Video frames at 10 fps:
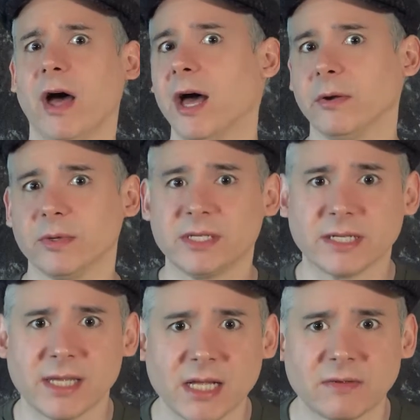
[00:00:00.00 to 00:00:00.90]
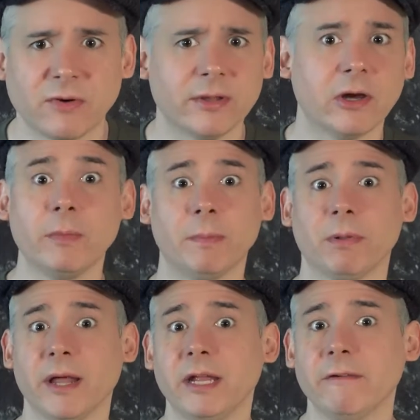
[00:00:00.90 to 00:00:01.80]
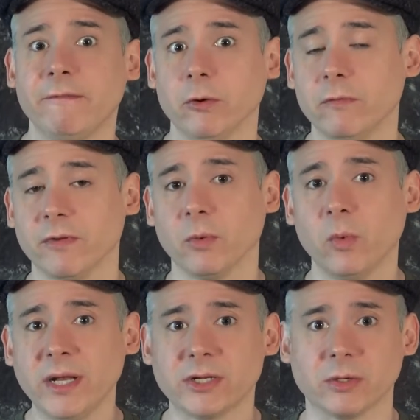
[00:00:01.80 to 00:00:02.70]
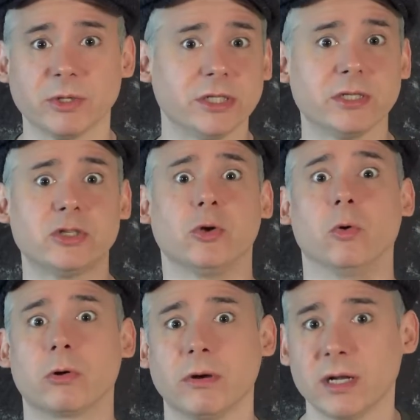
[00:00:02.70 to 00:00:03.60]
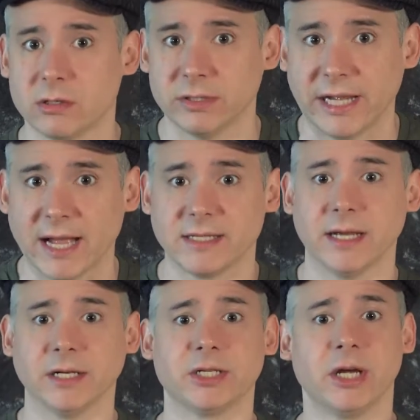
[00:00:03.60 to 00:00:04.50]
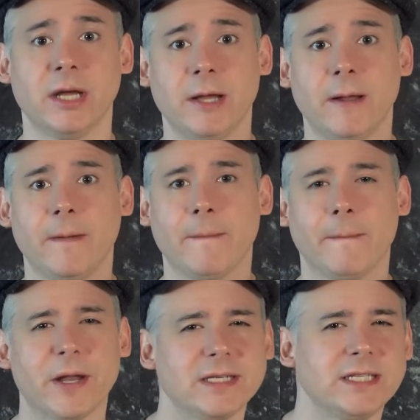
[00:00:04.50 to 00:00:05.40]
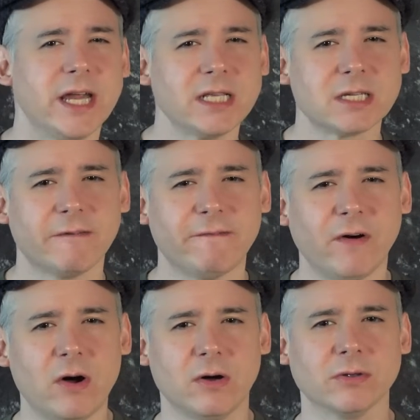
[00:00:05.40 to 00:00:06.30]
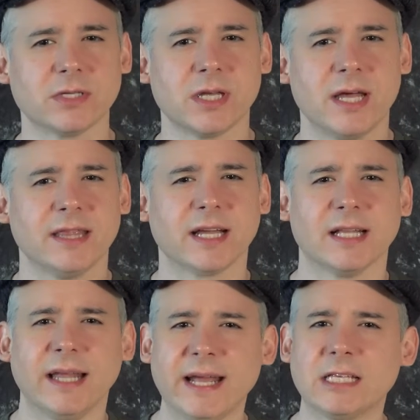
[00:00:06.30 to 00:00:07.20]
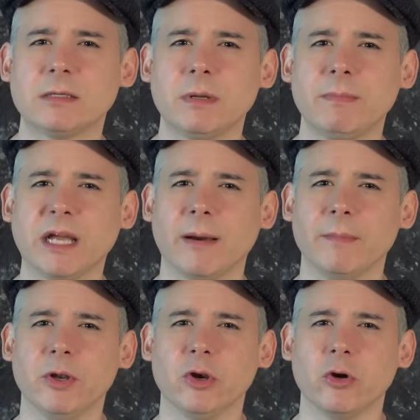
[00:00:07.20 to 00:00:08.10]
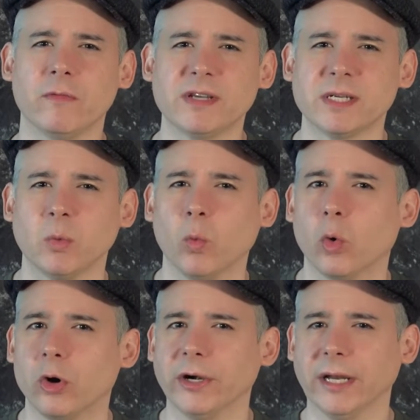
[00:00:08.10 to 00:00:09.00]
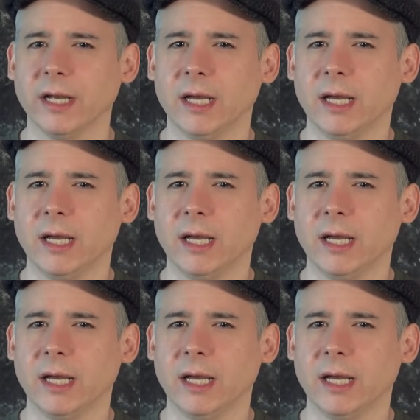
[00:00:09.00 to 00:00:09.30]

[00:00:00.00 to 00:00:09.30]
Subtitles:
the hunt was successful and there will be plenty of food for the winter, which is so critical in the Ice Age. But as dusk falls, the clansmen become nervous and worried.